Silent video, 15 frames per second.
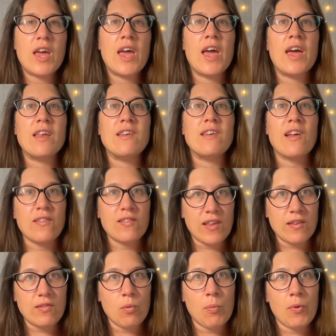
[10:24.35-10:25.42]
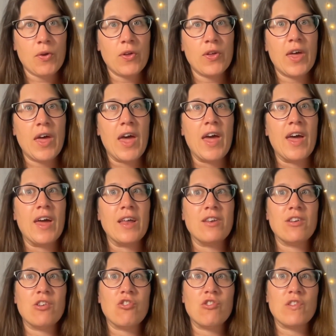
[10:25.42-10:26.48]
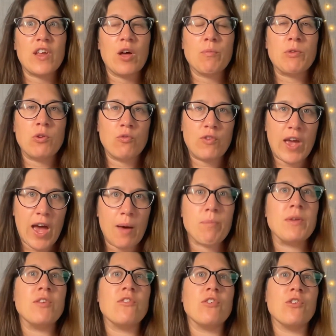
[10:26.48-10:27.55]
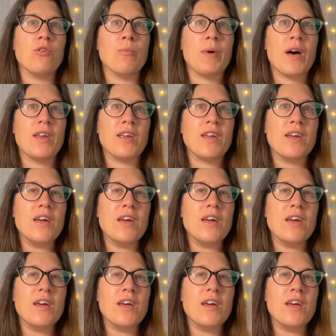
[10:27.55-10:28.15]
and accessible and just helps you tap into your body.